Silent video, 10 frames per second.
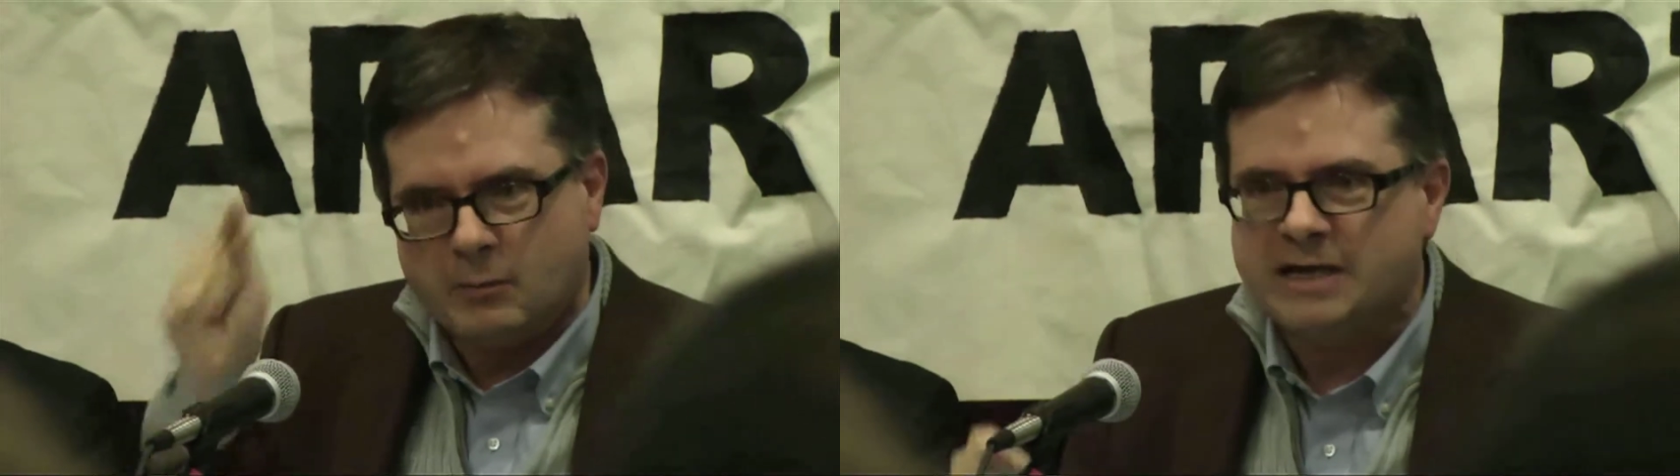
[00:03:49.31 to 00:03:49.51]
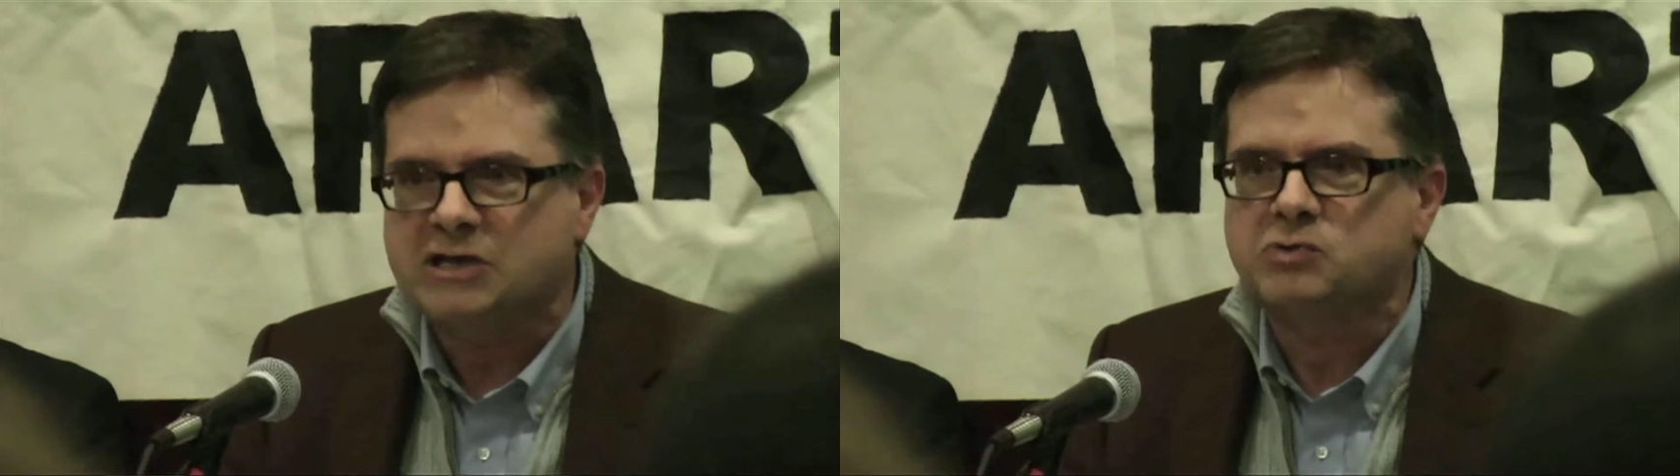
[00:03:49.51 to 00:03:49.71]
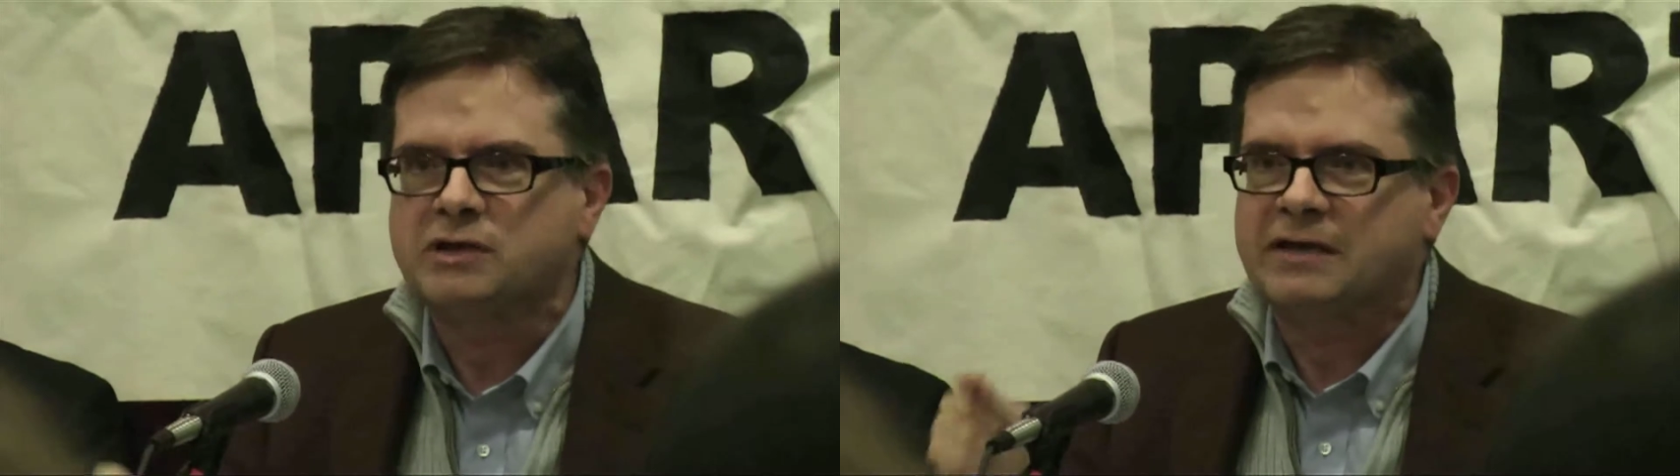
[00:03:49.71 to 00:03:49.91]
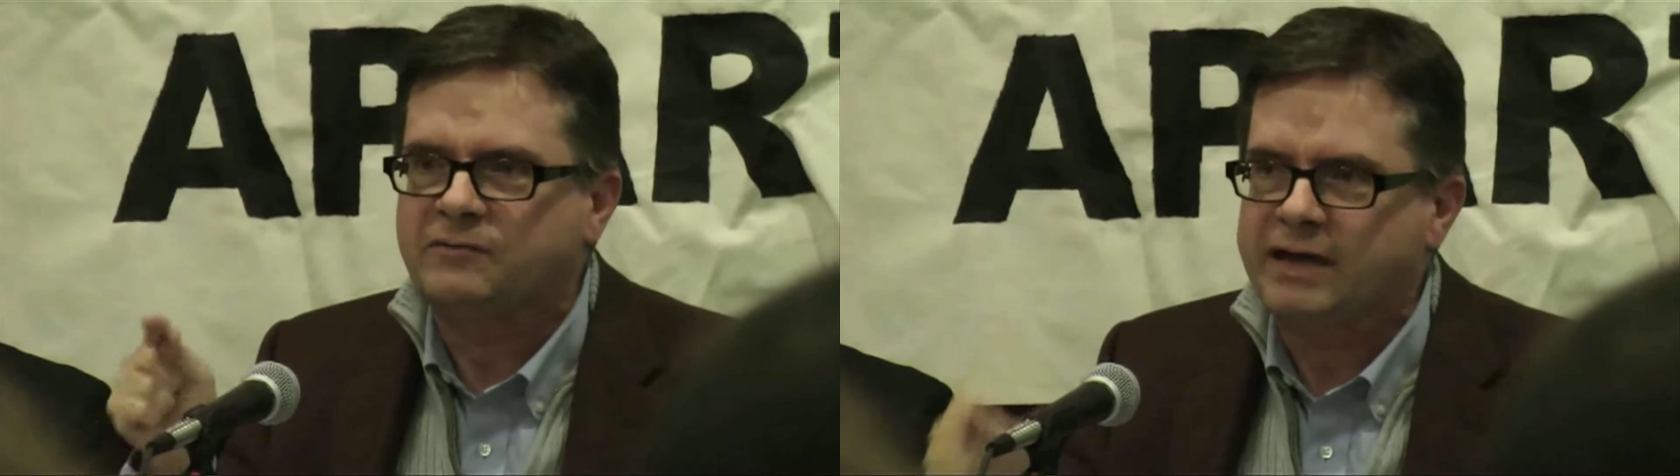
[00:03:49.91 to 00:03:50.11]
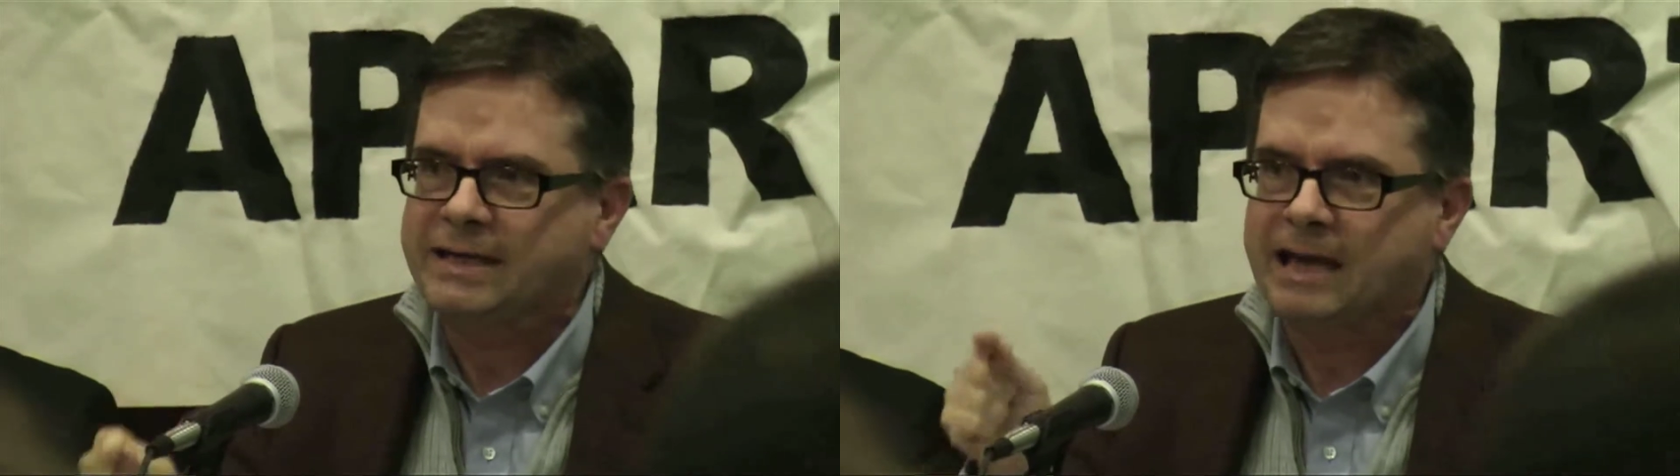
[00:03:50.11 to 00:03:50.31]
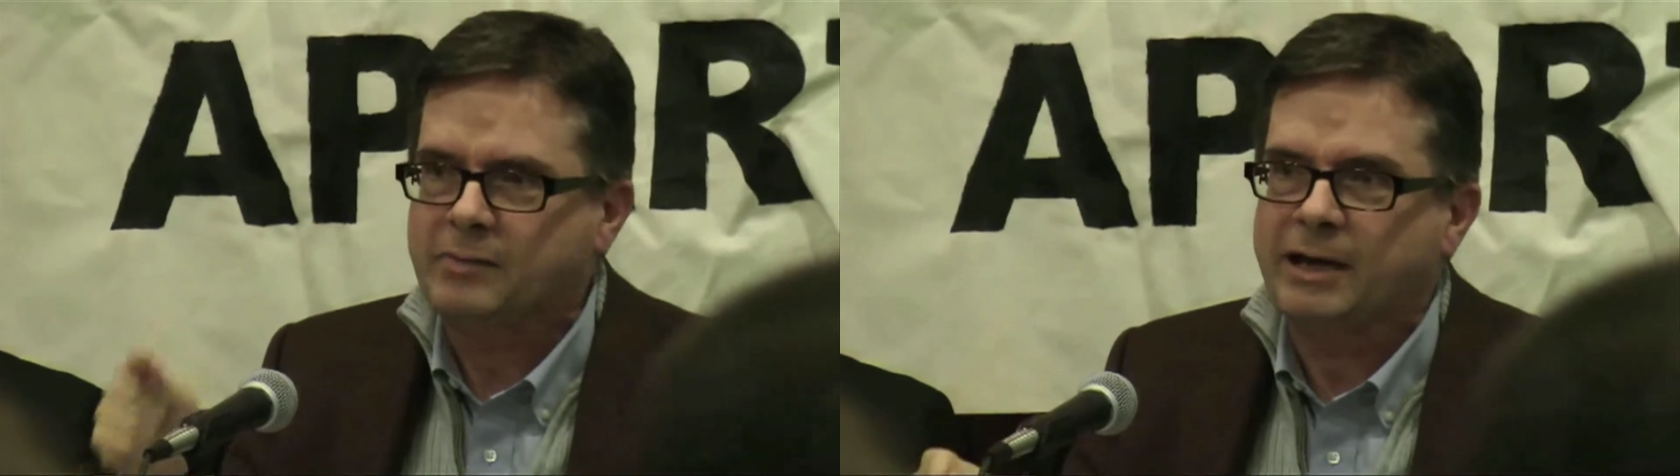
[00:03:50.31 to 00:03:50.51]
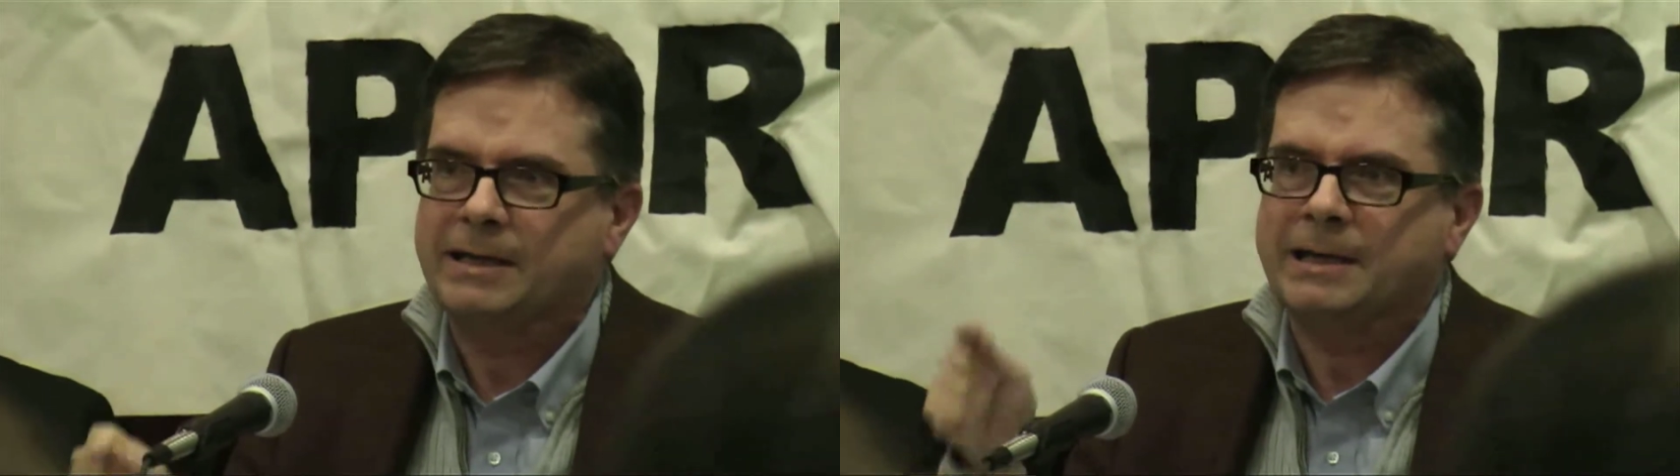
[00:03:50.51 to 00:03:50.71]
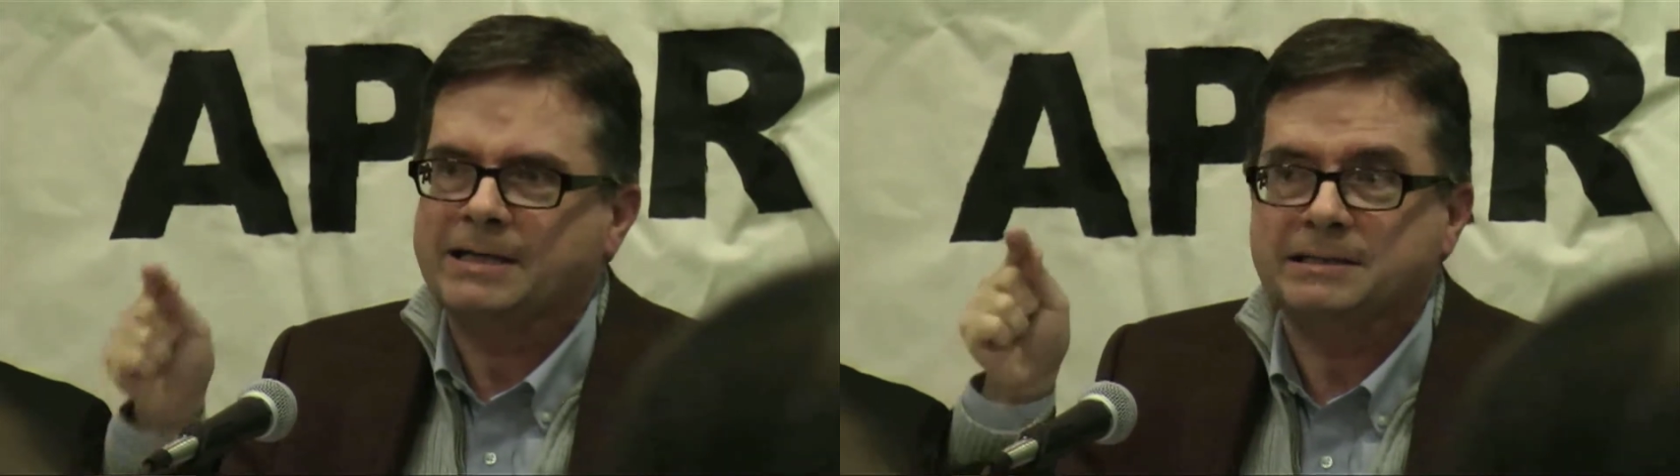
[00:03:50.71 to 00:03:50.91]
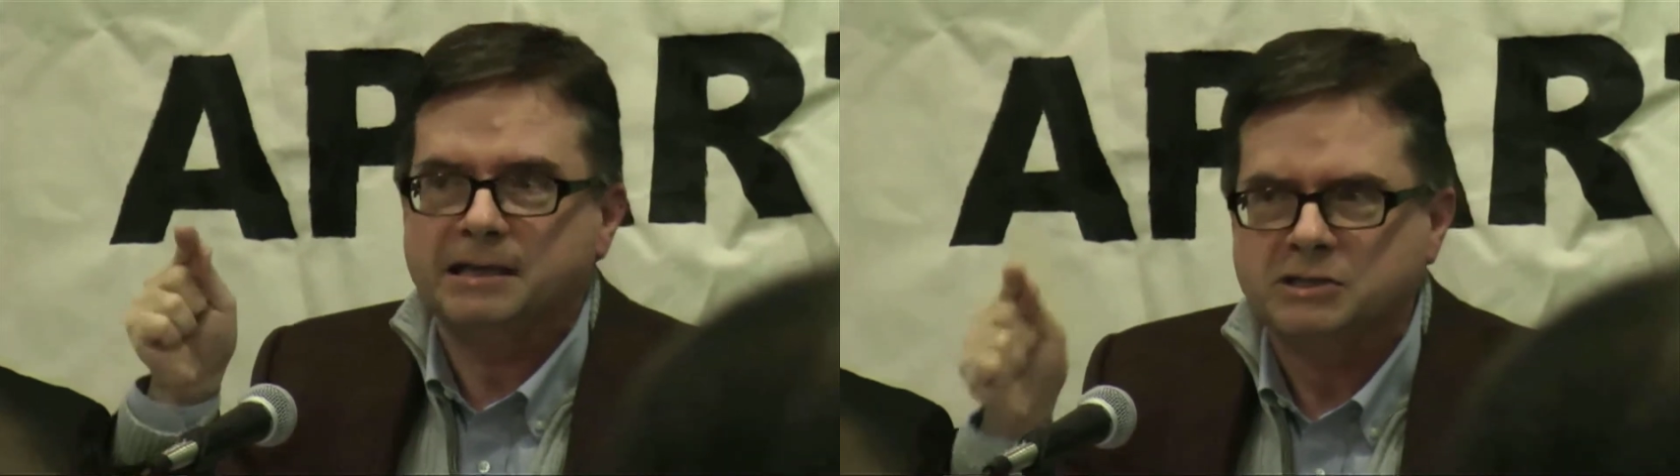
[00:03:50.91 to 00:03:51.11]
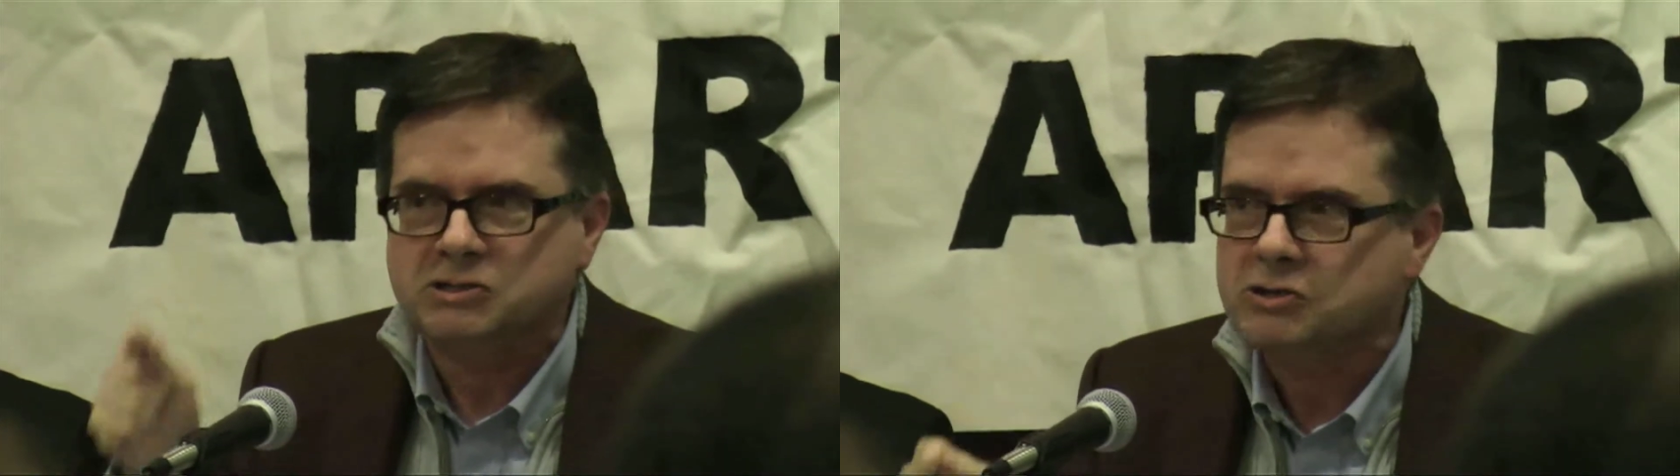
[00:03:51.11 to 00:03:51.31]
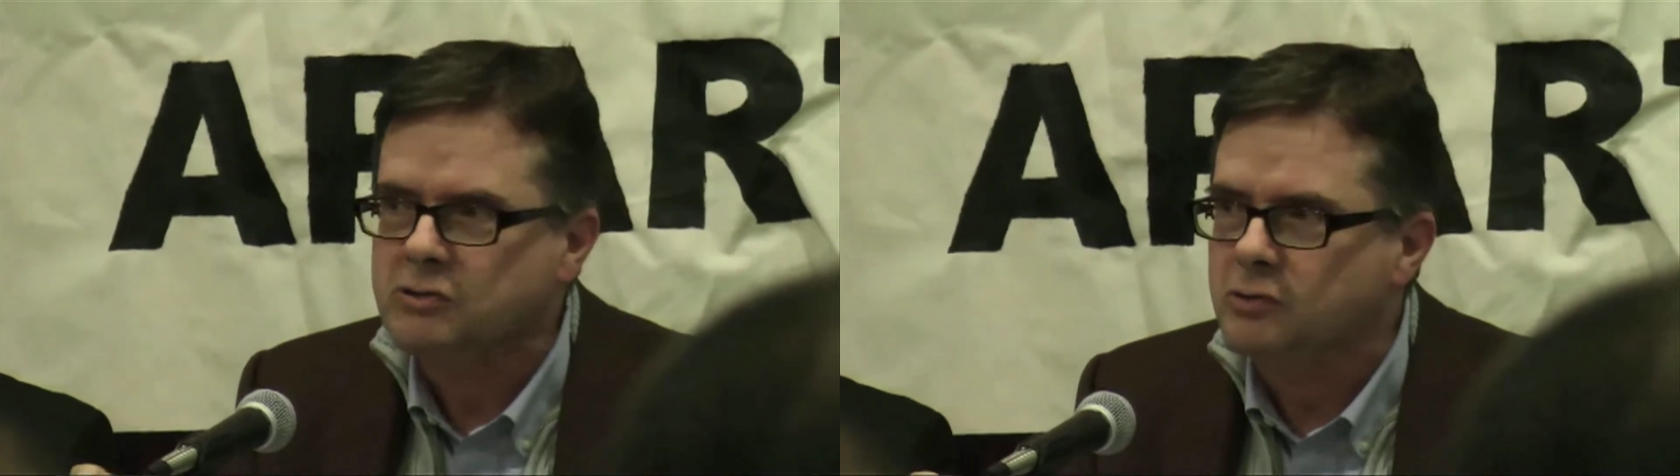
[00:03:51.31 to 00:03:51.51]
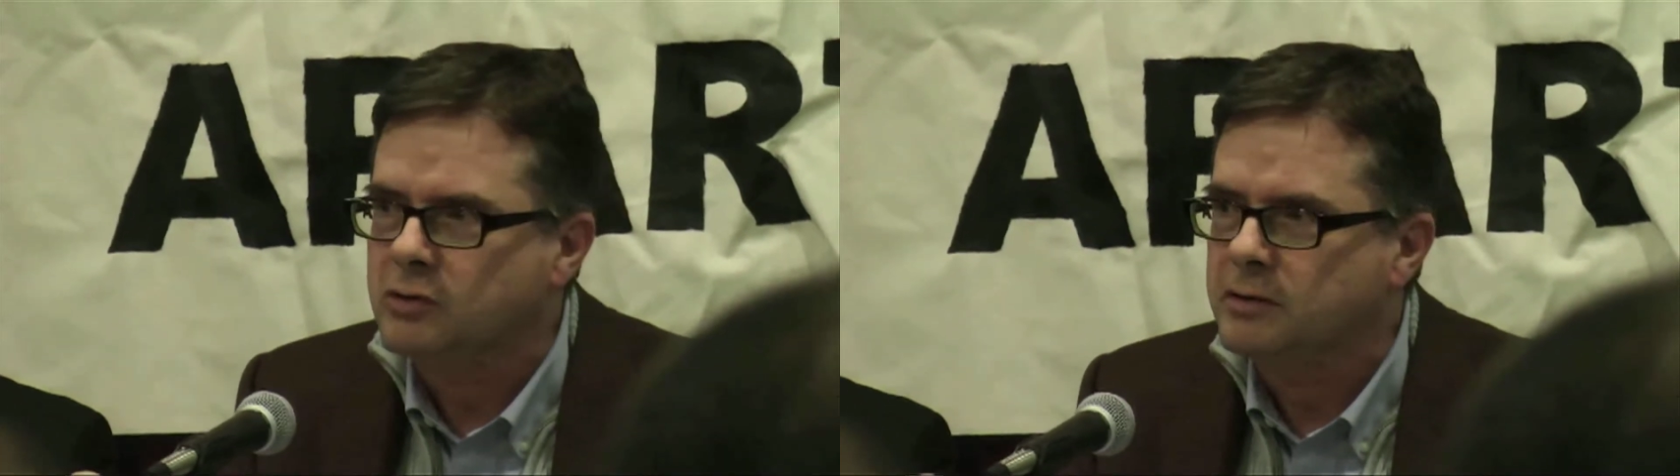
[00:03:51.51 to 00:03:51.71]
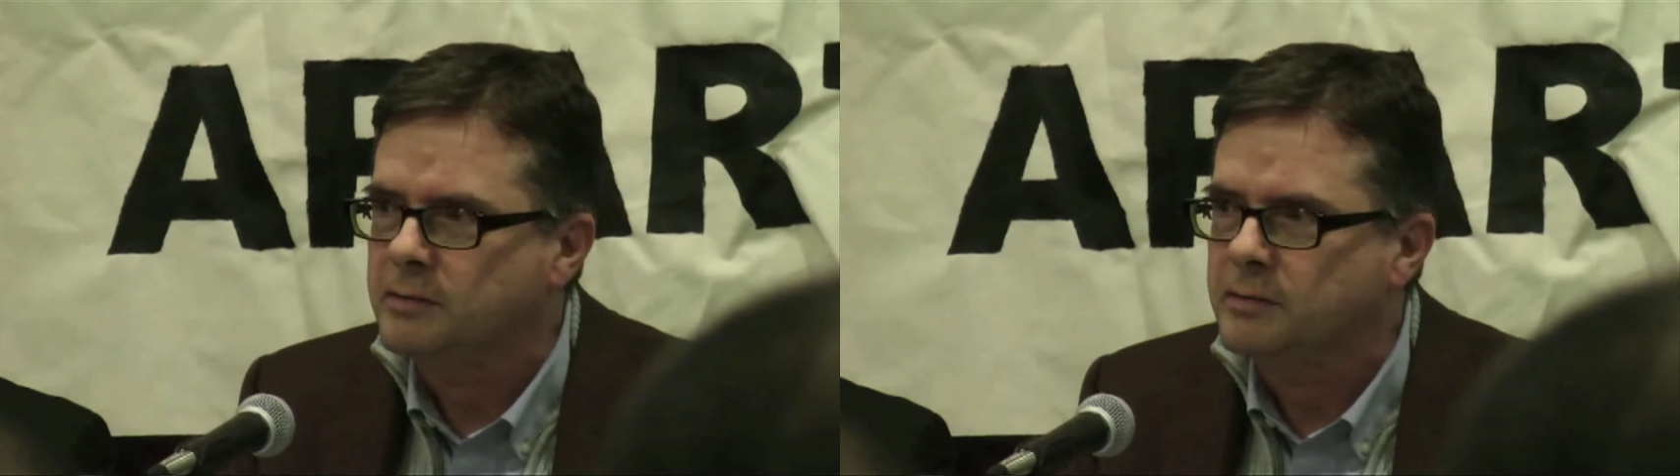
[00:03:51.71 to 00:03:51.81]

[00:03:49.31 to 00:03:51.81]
when Israel invaded Lebanon in 1982,